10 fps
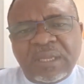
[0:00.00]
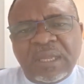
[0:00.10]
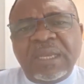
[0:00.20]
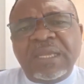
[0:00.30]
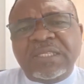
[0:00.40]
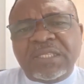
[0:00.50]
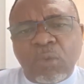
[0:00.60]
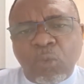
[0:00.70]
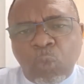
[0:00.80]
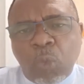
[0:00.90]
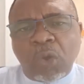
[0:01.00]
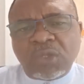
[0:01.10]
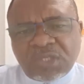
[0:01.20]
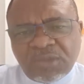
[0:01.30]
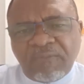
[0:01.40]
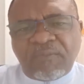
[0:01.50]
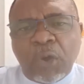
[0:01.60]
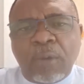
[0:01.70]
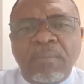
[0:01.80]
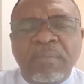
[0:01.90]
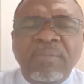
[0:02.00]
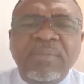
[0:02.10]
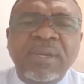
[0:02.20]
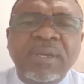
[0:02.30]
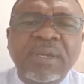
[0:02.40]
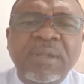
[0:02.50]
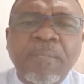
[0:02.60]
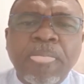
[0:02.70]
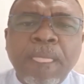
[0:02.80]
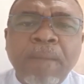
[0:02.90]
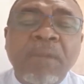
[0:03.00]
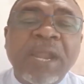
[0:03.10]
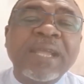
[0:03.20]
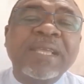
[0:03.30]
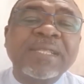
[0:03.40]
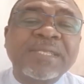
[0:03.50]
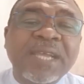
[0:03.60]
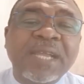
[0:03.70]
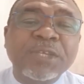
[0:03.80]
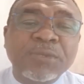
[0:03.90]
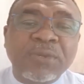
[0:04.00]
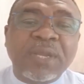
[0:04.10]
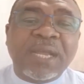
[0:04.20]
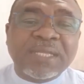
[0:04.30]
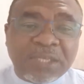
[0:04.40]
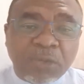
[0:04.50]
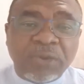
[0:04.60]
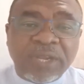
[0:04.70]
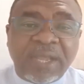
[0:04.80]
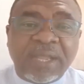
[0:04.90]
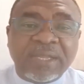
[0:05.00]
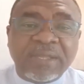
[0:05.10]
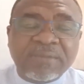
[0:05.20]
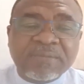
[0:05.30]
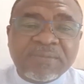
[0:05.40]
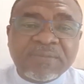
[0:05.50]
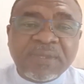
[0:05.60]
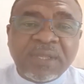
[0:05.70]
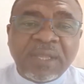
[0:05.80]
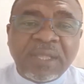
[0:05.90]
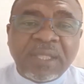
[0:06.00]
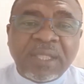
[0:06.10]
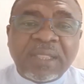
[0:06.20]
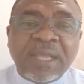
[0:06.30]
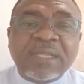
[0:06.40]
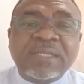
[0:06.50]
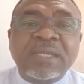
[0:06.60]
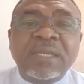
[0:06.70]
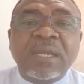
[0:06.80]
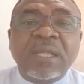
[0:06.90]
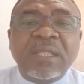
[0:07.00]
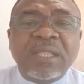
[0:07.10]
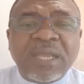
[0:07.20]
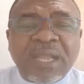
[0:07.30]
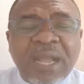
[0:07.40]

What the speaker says: in its worst form. But I can tell you categorically that the